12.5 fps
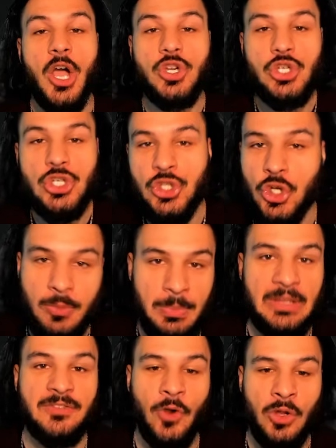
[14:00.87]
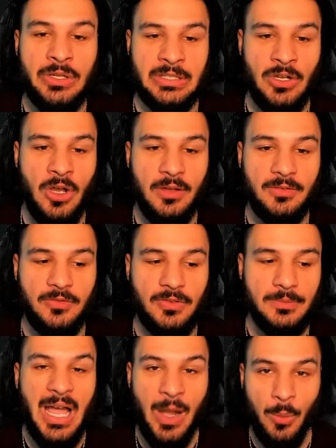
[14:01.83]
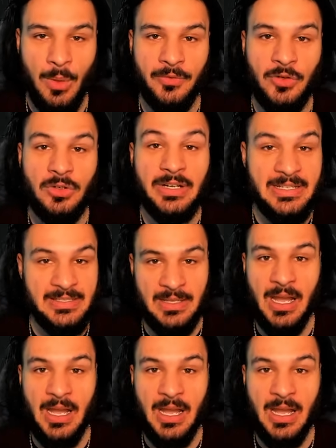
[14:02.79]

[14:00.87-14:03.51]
should be falling off. However, it's